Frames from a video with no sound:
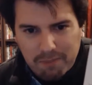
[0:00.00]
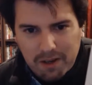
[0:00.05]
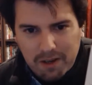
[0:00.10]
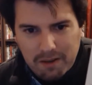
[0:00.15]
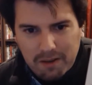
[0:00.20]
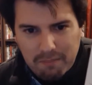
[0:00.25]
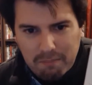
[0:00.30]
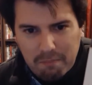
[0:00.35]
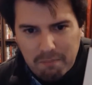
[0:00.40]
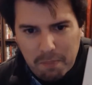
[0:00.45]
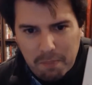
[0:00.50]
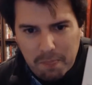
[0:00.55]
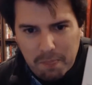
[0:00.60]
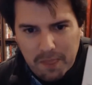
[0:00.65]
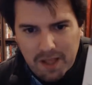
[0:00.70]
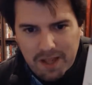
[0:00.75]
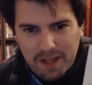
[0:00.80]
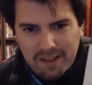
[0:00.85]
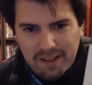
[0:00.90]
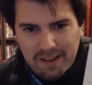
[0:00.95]
But
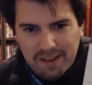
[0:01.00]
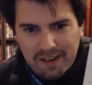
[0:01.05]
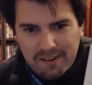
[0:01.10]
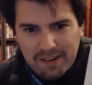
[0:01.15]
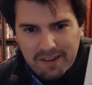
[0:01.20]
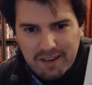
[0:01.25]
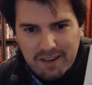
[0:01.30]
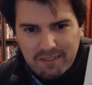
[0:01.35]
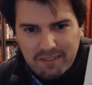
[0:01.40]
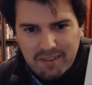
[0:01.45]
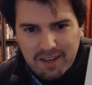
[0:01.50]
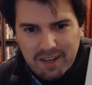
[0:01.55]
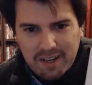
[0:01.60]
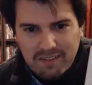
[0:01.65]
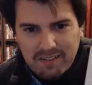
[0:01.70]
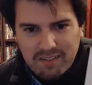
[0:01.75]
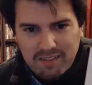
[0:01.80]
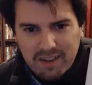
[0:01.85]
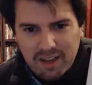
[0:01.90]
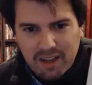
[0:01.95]
there he is in
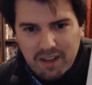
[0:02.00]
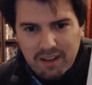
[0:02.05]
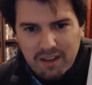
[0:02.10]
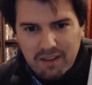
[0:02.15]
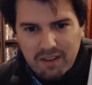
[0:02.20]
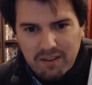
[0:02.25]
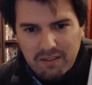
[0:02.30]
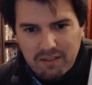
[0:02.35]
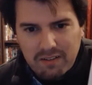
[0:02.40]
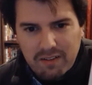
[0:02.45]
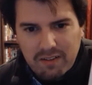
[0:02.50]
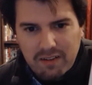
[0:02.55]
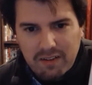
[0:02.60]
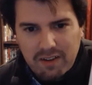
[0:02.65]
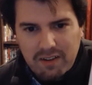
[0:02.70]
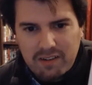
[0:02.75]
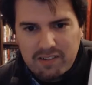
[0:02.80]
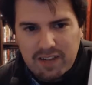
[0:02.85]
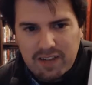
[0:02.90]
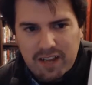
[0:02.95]
his
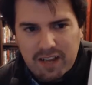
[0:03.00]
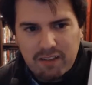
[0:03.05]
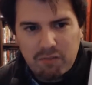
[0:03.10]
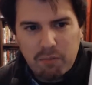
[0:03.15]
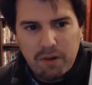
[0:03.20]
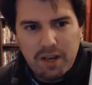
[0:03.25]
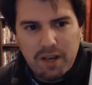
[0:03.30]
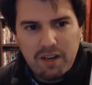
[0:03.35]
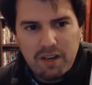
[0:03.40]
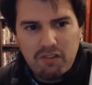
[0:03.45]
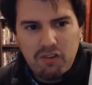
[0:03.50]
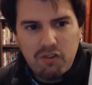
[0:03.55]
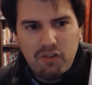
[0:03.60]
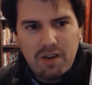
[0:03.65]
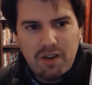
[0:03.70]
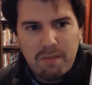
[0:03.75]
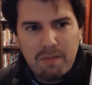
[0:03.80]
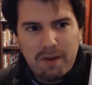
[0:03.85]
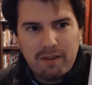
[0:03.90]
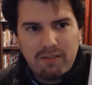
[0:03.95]
stance when he's
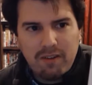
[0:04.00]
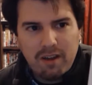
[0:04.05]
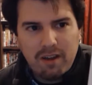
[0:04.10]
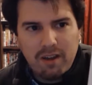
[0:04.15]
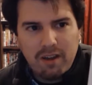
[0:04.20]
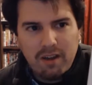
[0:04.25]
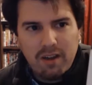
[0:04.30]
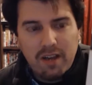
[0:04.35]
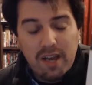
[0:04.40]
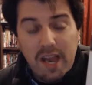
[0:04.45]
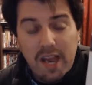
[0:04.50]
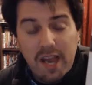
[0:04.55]
usually about to